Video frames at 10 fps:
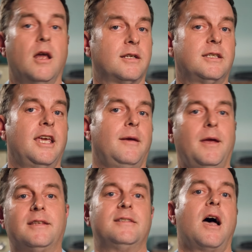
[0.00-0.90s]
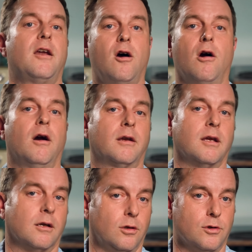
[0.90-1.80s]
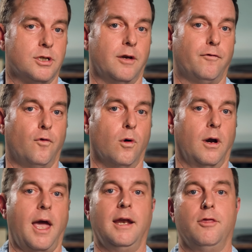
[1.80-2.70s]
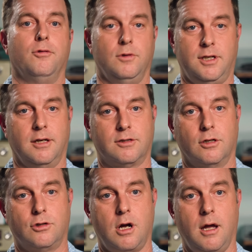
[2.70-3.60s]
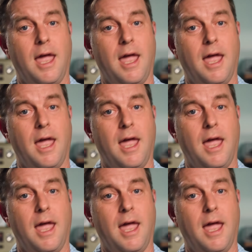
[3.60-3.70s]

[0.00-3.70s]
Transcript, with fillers: Honestly, it's not a hard conclusion for an enthusiast to draw.